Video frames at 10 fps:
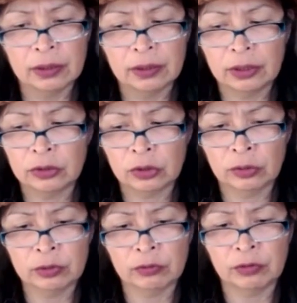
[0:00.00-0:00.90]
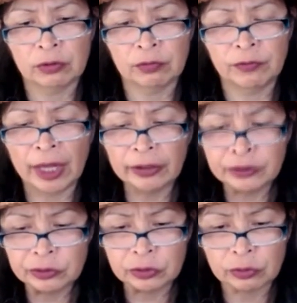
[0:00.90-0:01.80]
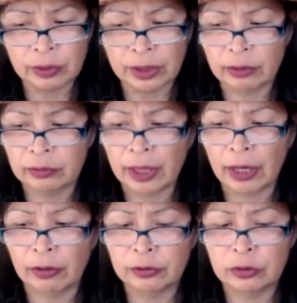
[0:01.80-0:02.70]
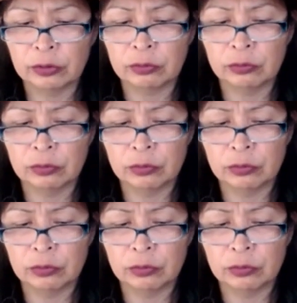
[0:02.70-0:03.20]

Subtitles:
in terms of your values around how you